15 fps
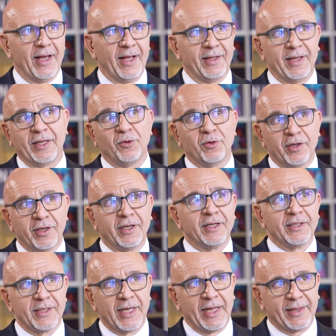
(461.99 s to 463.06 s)
and then you
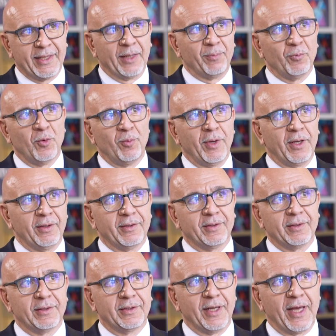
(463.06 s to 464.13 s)
increase at that moment
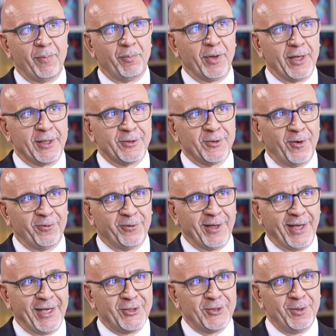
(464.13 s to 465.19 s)
the happiness of
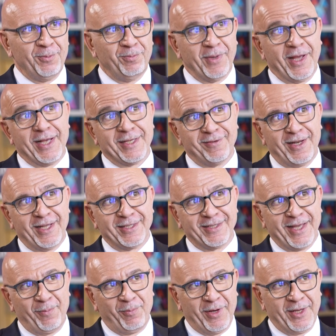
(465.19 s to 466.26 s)
the agent as well as
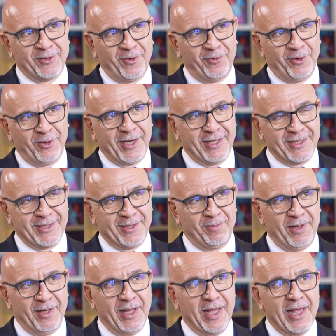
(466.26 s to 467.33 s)
the happiness of your
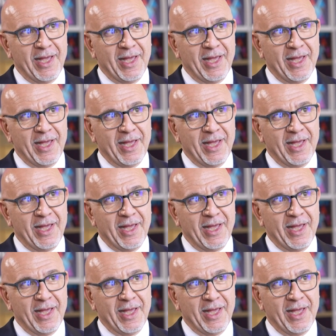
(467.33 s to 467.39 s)
customer.